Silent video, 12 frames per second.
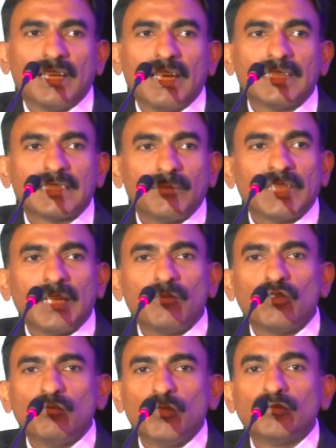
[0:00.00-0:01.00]
At some time,
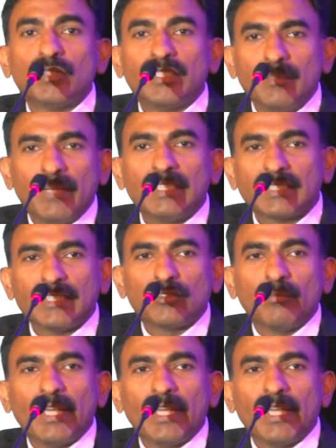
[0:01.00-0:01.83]
you move to the demand side to